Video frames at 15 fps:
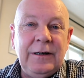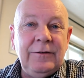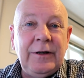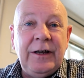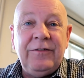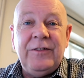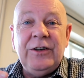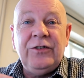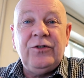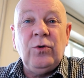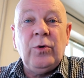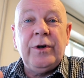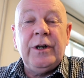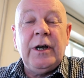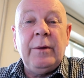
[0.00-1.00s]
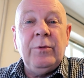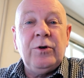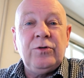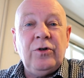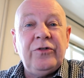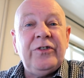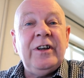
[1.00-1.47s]
They finished talking to come
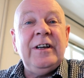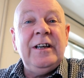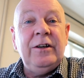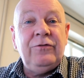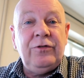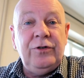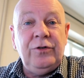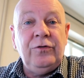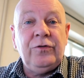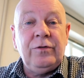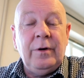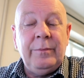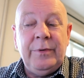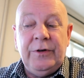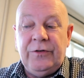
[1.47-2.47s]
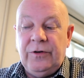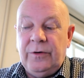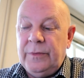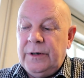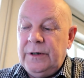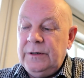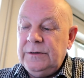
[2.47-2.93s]
across and he introduced Grumpy to
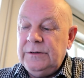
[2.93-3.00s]
me.